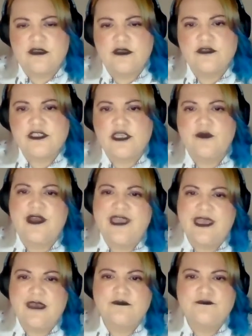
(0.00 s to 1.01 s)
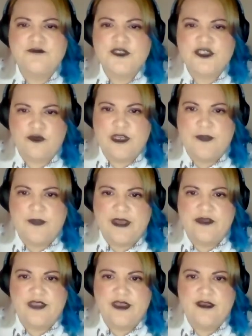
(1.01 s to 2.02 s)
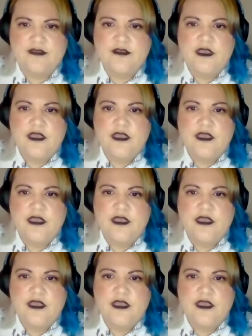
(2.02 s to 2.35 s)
though, so I am sorry about that.